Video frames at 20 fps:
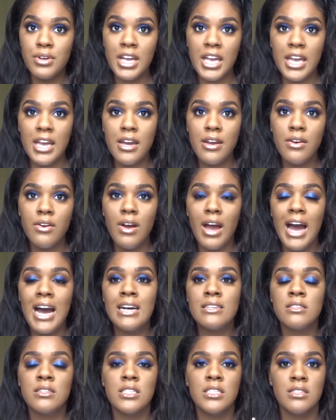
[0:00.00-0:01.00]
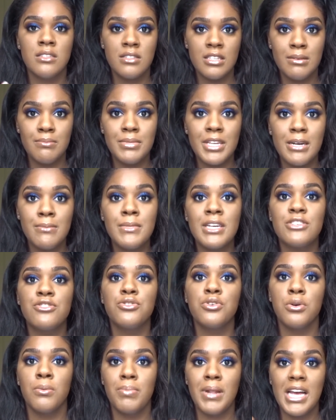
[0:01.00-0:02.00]
your hair at the same time
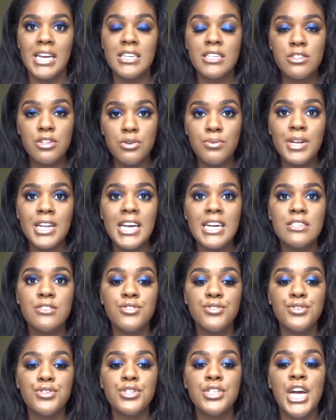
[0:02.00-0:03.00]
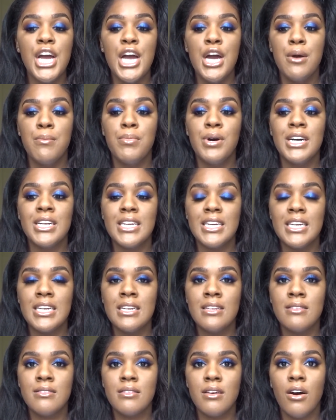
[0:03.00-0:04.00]
that you're applying the relaxer, but
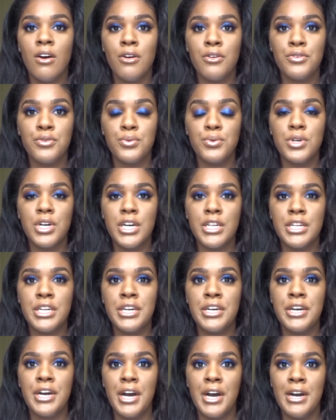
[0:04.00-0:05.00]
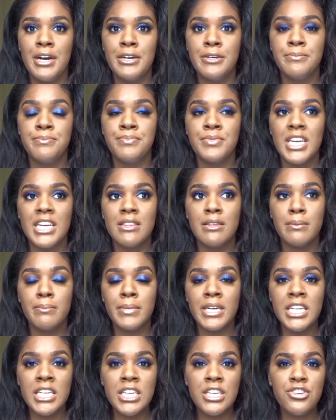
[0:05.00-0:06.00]
it's also gonna
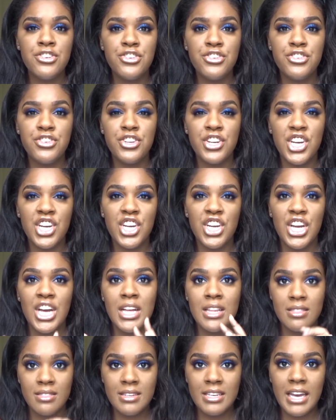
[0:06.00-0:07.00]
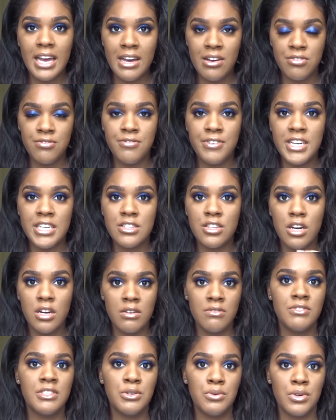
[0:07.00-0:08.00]
diminish the effect
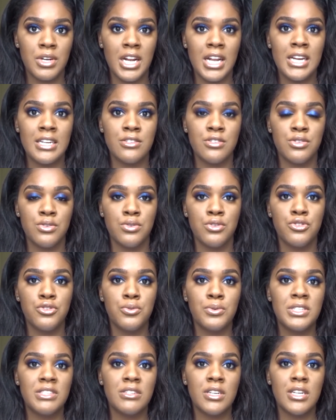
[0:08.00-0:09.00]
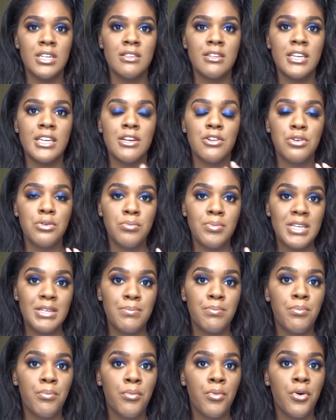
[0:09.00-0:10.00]
of the relaxer. So it's gonna take a little
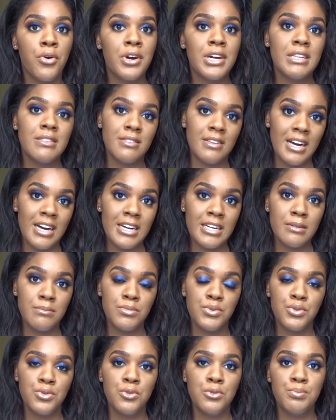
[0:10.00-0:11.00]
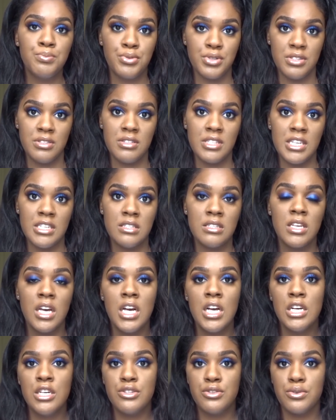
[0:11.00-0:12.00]
bit more time to process,
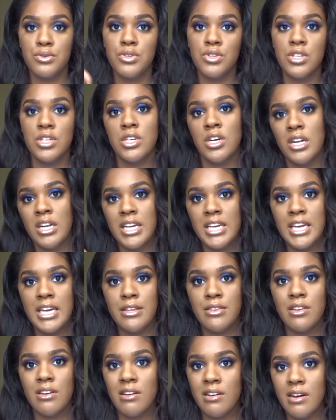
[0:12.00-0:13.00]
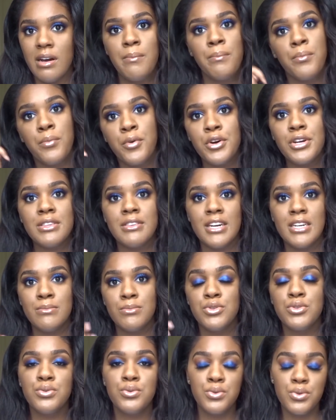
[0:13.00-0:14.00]
so you're gonna get more
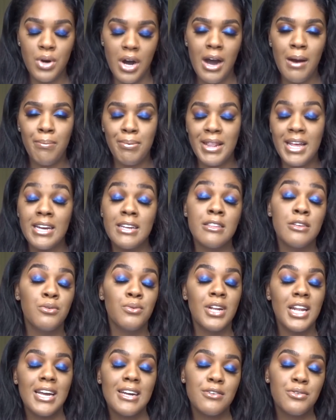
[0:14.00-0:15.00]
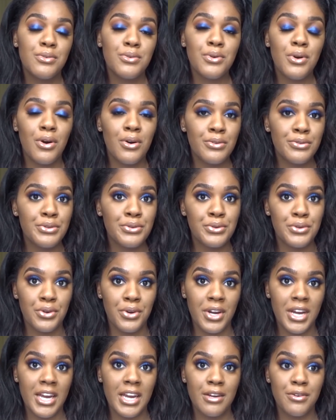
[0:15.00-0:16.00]
time to apply the relaxer onto
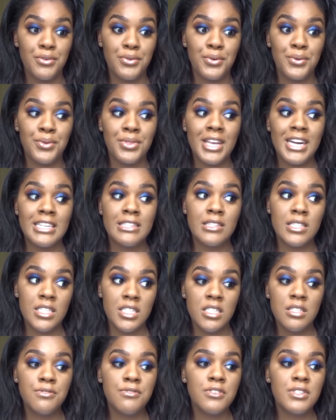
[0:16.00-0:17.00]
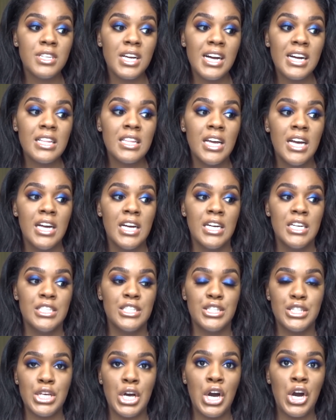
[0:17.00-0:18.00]
your hair. So that's good for that.
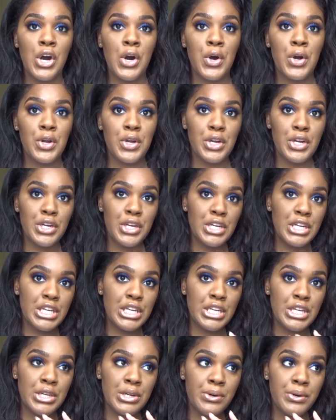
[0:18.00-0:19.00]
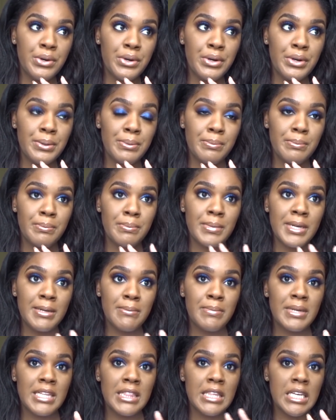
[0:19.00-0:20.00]
So you're
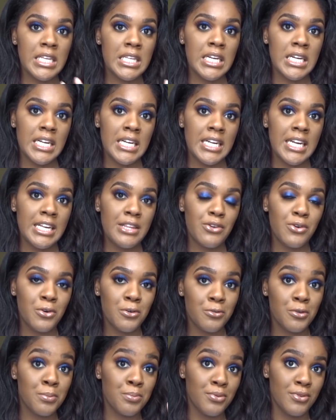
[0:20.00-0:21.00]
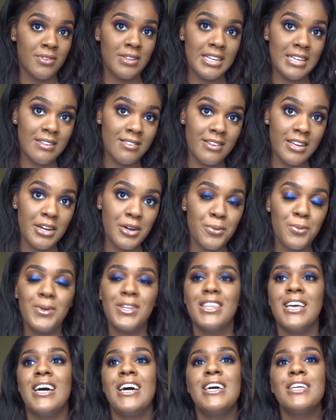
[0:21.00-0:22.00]
maybe not gonna get over processed hair
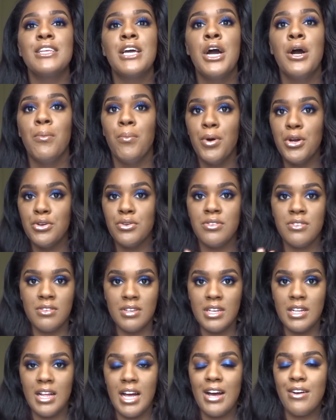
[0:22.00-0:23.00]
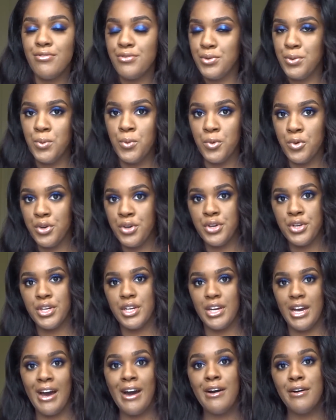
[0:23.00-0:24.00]
with that, but you still have to work
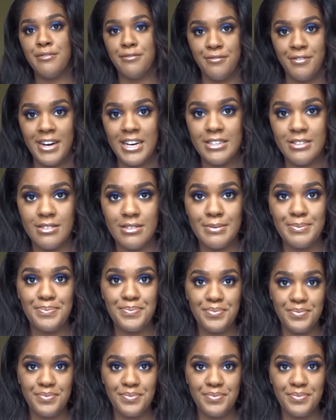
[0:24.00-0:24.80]
fast.